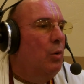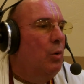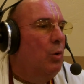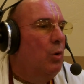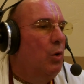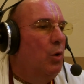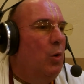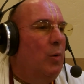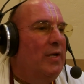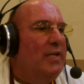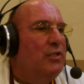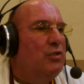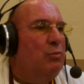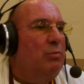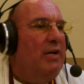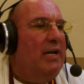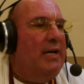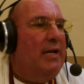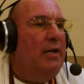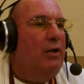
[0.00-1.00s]
Who is
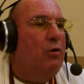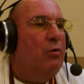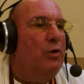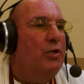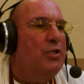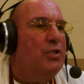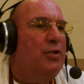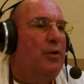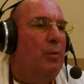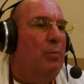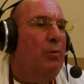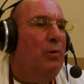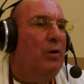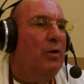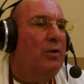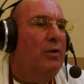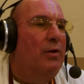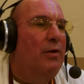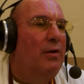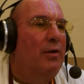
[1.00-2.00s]
reading Krishna book?
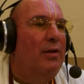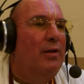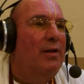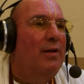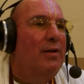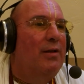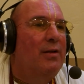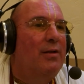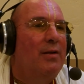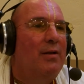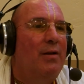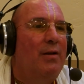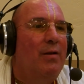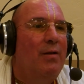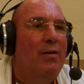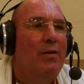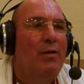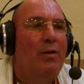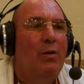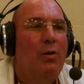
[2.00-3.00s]

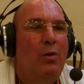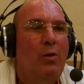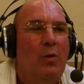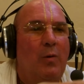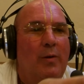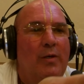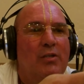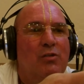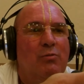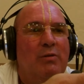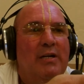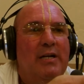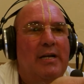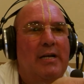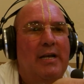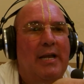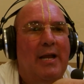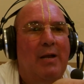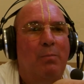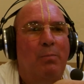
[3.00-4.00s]
Who is
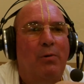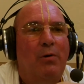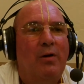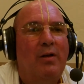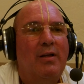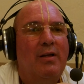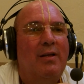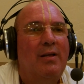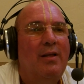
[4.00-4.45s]
reading that book?